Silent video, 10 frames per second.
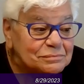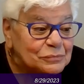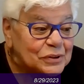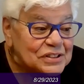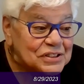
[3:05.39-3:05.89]

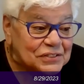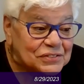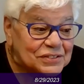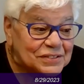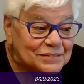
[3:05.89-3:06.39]
we
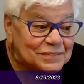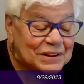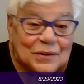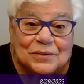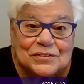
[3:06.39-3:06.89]
just,
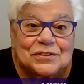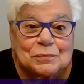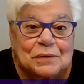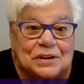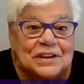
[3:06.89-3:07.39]
you know, it's
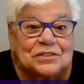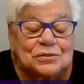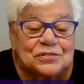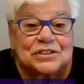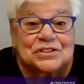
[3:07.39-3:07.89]
just been an
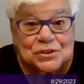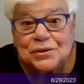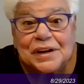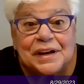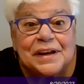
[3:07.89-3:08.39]
interesting
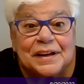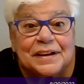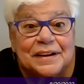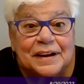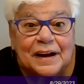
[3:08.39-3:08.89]
journey.
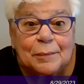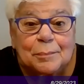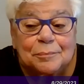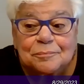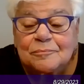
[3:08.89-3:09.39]

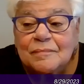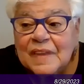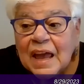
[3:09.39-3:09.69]
Um,